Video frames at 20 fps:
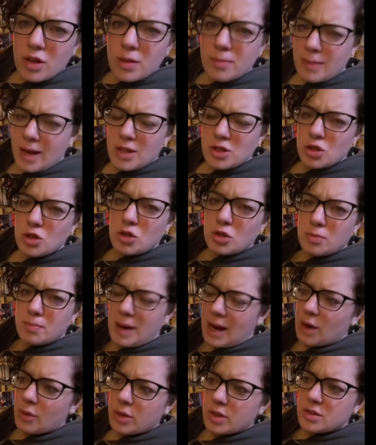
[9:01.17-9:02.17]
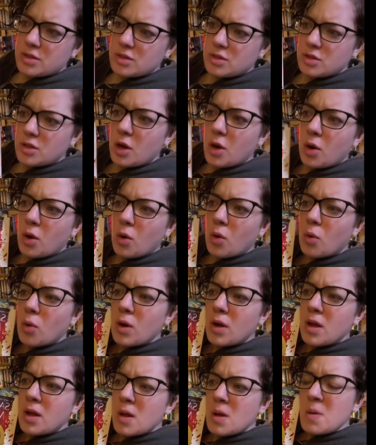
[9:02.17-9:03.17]
magical powers. So
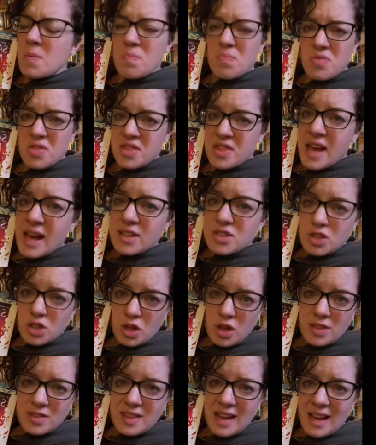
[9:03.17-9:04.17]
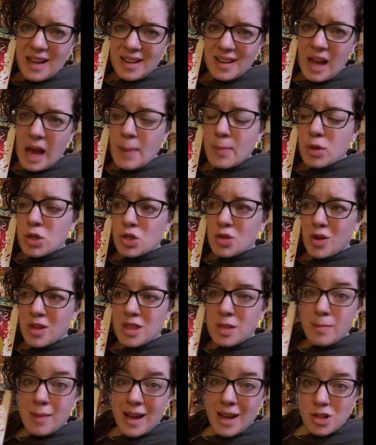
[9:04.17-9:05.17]
that's a good thing. I'm enjoying the
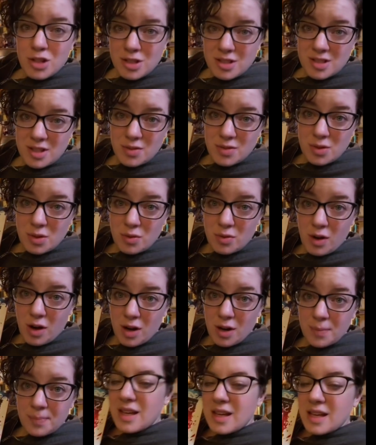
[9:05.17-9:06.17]
magic stuff so far.